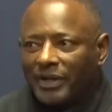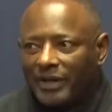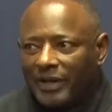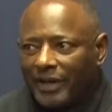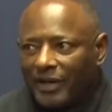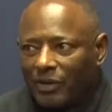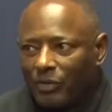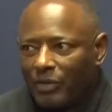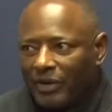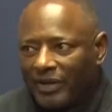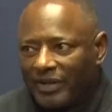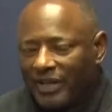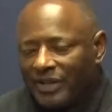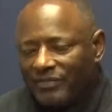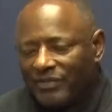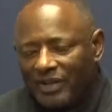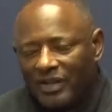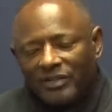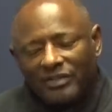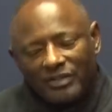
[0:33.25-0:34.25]
and I don't want okay. to
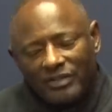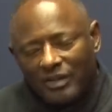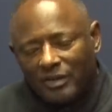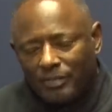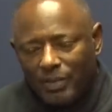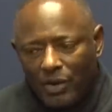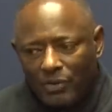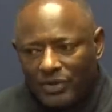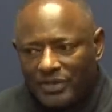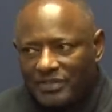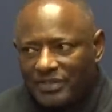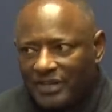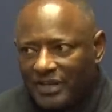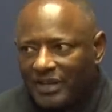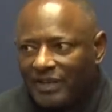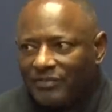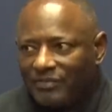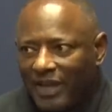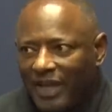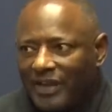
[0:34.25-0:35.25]
give the, the opponents any
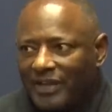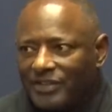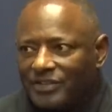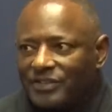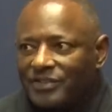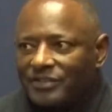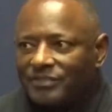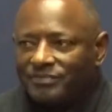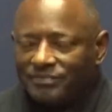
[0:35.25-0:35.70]
advantage.